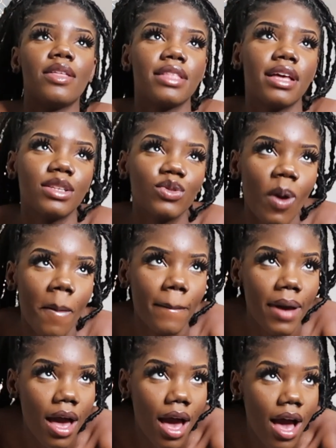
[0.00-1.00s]
That's why
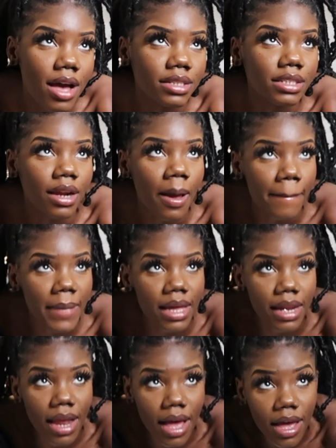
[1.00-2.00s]
my heart beats
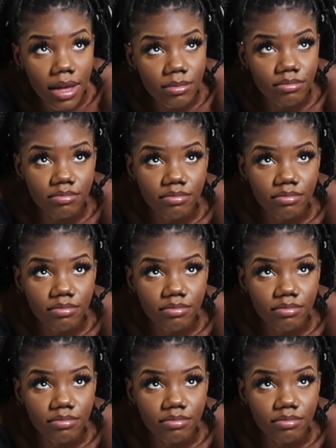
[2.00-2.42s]
like